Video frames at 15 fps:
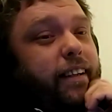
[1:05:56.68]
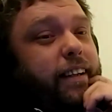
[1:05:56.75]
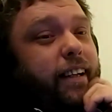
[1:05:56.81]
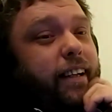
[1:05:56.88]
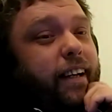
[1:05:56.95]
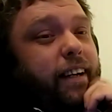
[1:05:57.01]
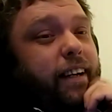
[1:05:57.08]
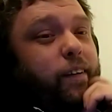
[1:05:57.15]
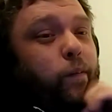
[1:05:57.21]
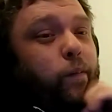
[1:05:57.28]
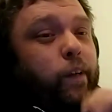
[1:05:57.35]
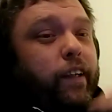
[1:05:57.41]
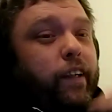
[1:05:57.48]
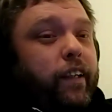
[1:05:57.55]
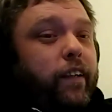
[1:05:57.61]
I don't know where
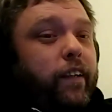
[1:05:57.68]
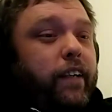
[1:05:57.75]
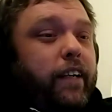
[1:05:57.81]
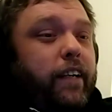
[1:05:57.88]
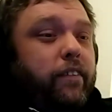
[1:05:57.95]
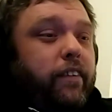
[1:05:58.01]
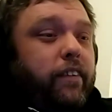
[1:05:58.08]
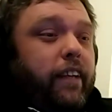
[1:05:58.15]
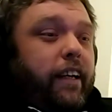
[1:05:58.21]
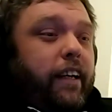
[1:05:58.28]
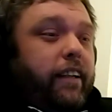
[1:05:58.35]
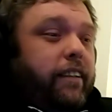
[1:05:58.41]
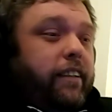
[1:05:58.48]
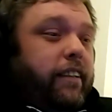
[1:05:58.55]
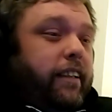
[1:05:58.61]
to go after
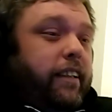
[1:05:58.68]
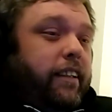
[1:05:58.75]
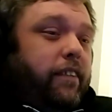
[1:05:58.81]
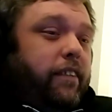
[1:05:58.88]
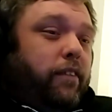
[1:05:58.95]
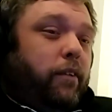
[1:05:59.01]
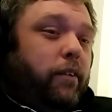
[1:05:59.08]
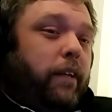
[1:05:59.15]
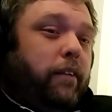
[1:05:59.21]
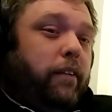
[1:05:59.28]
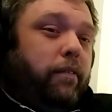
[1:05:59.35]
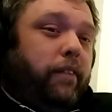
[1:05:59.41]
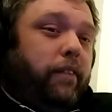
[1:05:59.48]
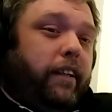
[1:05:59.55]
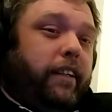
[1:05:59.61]
that. Like, if you ain't
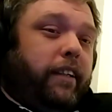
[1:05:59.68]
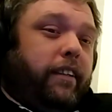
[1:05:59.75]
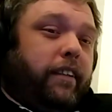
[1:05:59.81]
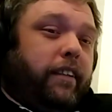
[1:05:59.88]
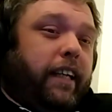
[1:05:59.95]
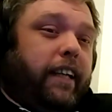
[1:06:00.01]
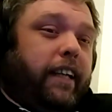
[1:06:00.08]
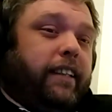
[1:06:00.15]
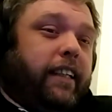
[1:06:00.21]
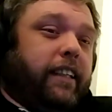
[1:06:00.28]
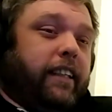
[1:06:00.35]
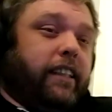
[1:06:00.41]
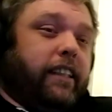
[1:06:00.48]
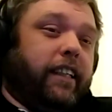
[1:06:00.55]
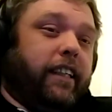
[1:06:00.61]
fit, you can't take
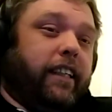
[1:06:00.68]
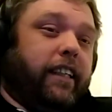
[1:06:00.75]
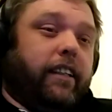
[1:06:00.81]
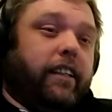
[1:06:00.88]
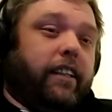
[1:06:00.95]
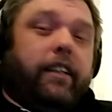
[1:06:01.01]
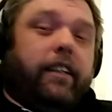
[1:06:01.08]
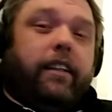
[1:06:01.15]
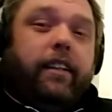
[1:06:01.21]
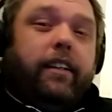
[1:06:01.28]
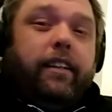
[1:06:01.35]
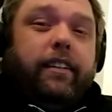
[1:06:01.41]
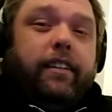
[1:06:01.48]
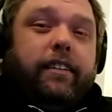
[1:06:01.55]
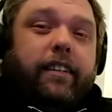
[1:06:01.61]
a shit.
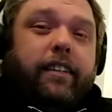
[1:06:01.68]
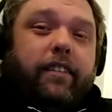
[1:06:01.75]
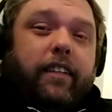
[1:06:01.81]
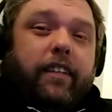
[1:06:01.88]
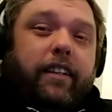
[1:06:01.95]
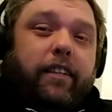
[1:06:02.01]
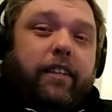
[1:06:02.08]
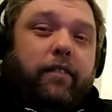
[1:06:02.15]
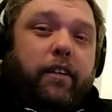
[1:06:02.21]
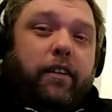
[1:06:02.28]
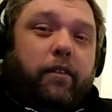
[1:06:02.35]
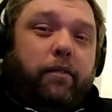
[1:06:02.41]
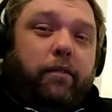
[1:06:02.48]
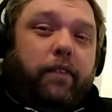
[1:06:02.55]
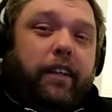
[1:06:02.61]
Yeah. the glove
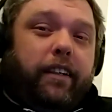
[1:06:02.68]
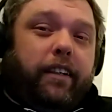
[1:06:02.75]
don't fit,